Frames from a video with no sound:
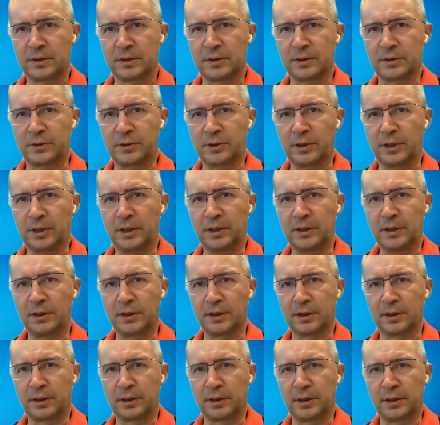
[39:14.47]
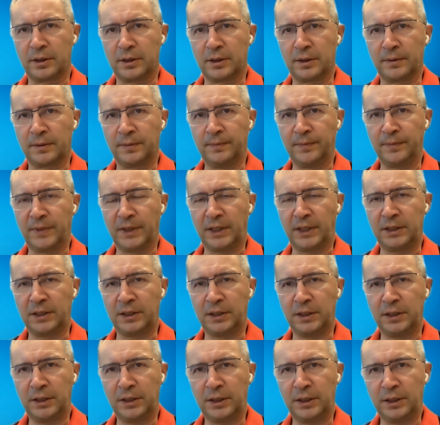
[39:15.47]
Okay.
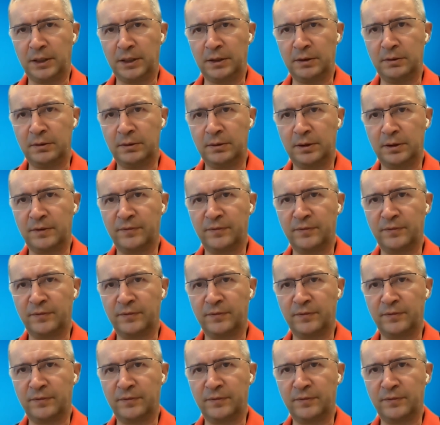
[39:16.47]
Any